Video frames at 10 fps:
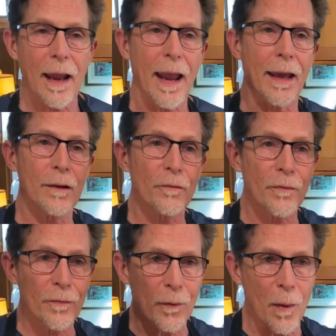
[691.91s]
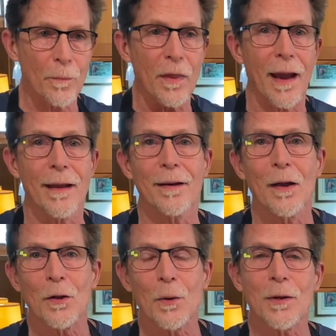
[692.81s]
And from that,
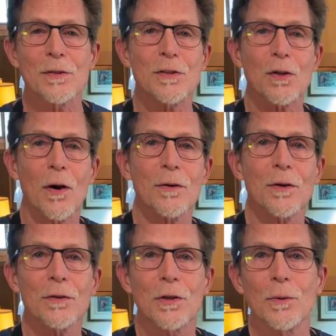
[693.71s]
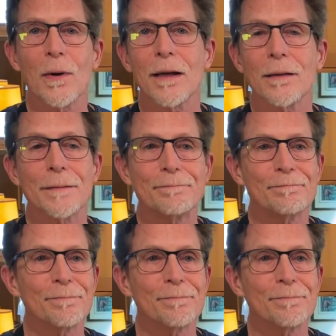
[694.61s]
you can start to